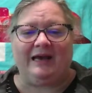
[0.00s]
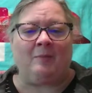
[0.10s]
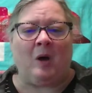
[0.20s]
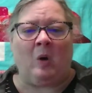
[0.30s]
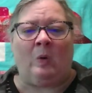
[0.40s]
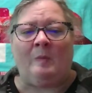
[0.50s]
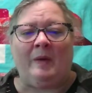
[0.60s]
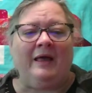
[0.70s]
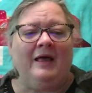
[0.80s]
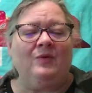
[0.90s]
I'm home
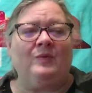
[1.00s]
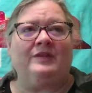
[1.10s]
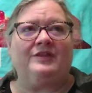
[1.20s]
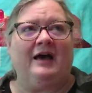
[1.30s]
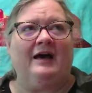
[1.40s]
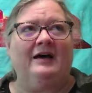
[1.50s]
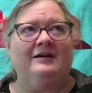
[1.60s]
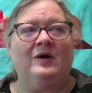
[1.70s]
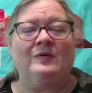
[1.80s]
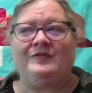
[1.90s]
with
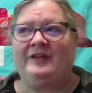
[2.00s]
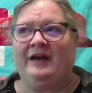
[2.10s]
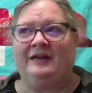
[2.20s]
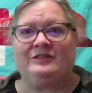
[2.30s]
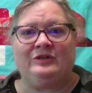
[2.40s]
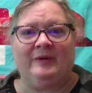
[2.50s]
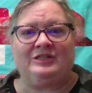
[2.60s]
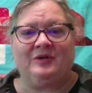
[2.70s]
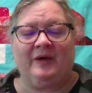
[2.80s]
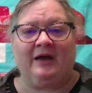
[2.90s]
hopefully not too
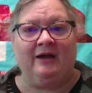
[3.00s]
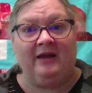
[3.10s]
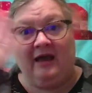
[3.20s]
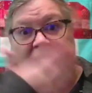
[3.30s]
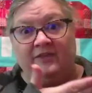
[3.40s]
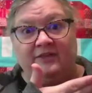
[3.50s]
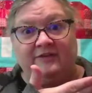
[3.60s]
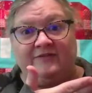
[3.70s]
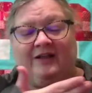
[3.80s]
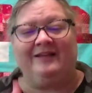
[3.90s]
much going on other
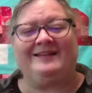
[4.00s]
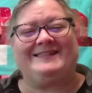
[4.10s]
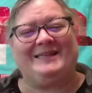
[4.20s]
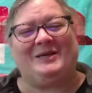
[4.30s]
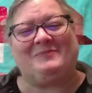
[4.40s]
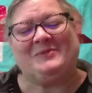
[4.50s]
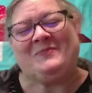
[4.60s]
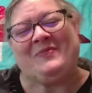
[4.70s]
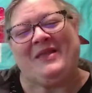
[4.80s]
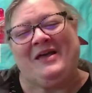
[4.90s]
than falling asleep.
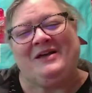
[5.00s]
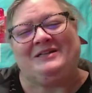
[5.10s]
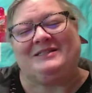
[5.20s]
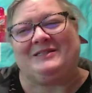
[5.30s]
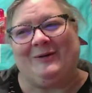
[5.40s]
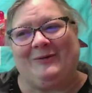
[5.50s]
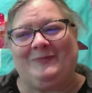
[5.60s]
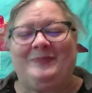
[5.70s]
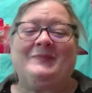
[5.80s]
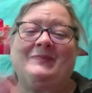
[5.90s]

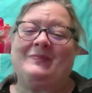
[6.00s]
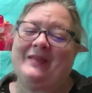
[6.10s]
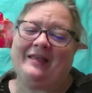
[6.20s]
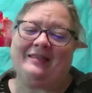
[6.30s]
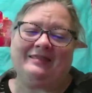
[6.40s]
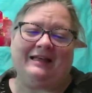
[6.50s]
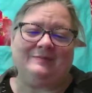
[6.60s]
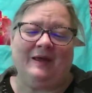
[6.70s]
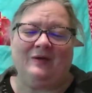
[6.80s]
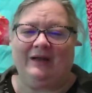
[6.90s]
So
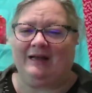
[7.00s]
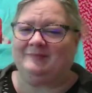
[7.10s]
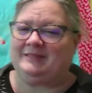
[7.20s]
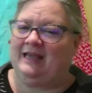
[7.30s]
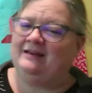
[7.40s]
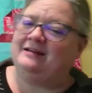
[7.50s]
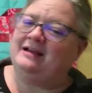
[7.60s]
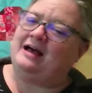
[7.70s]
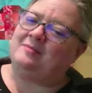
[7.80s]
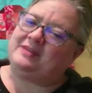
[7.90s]
that's my quick update.
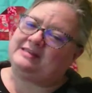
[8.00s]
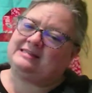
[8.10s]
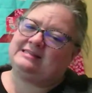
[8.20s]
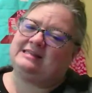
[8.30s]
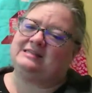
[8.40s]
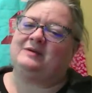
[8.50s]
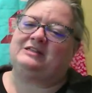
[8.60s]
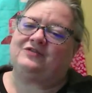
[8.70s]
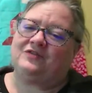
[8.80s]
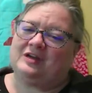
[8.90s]
This is this
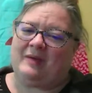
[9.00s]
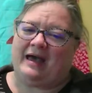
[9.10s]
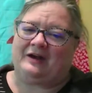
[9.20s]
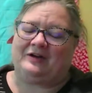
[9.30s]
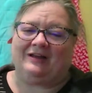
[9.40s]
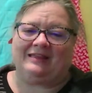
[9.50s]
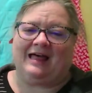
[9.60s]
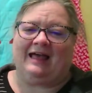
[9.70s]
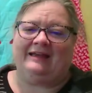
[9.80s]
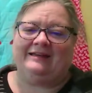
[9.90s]
month's free pattern
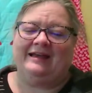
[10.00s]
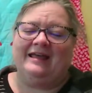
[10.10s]
online